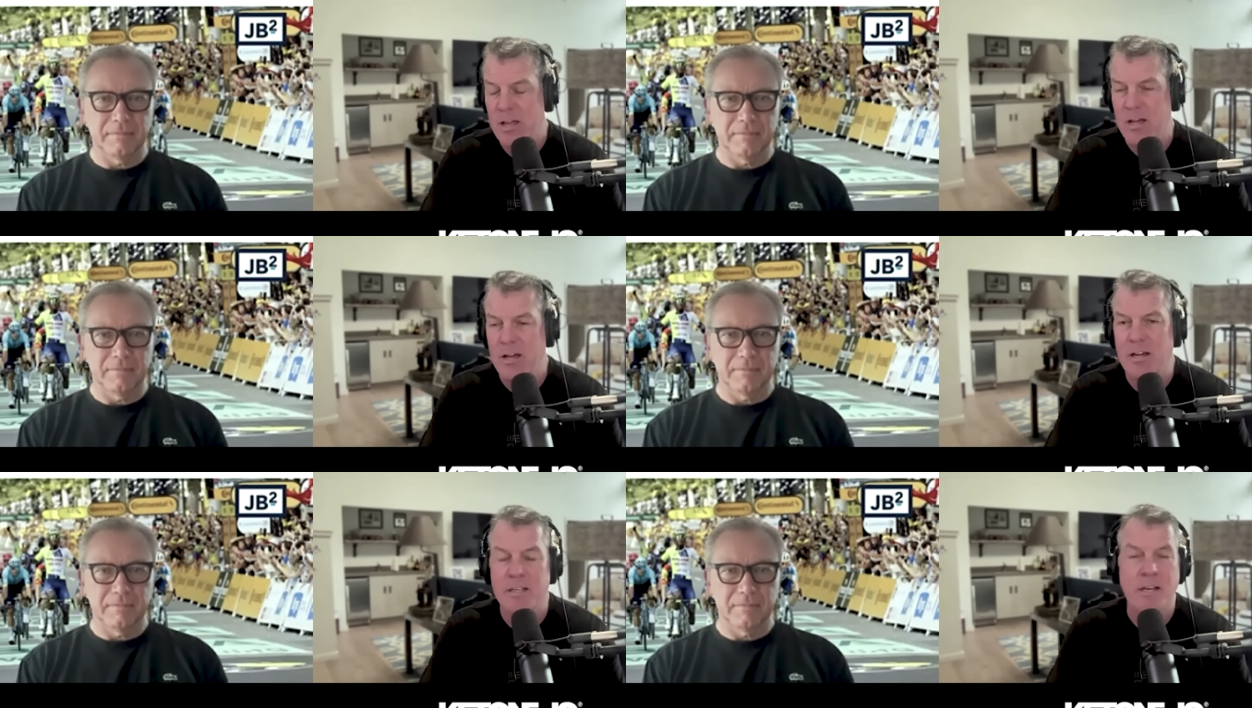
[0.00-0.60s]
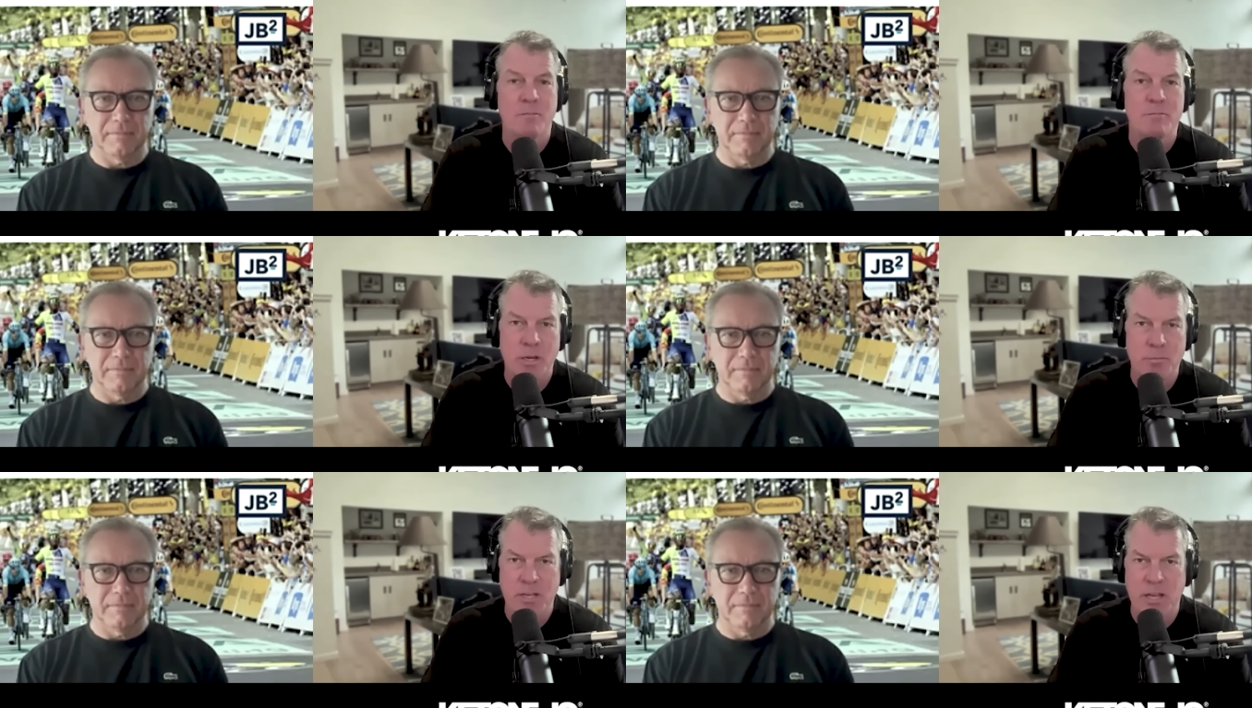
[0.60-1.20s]
Speaker 1: Uh, and I'm
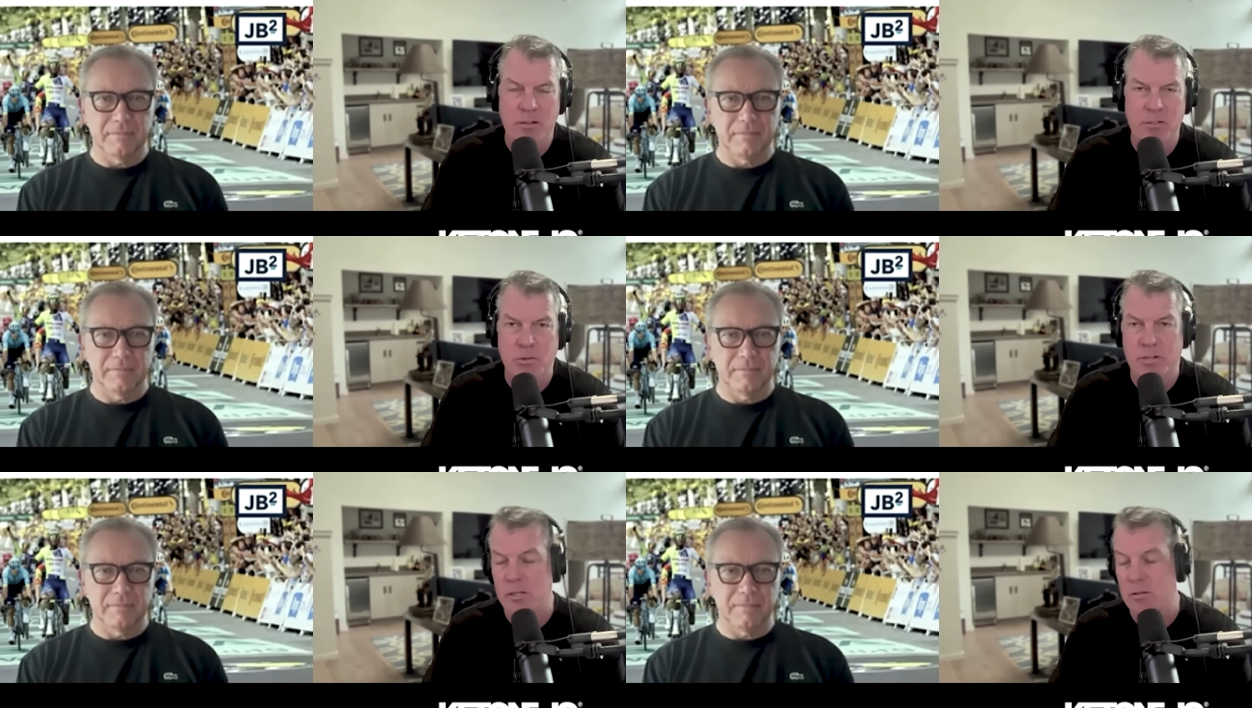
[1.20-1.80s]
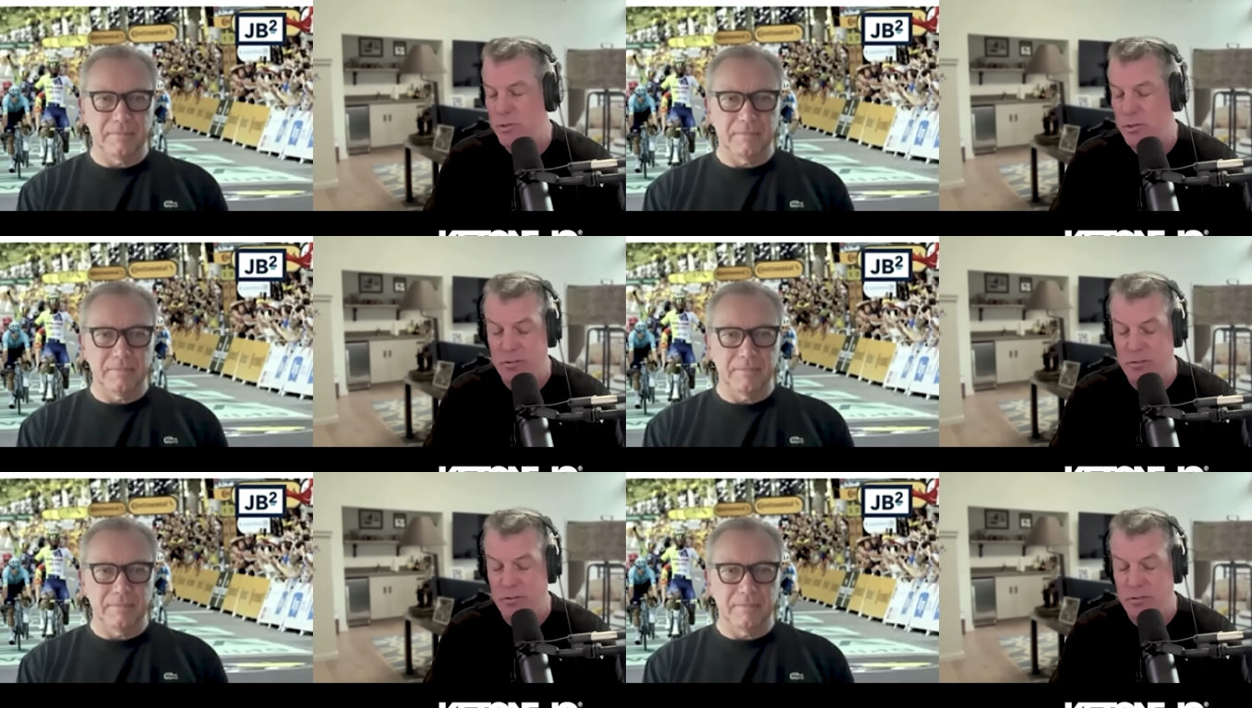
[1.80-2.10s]
JB Hager joining him. You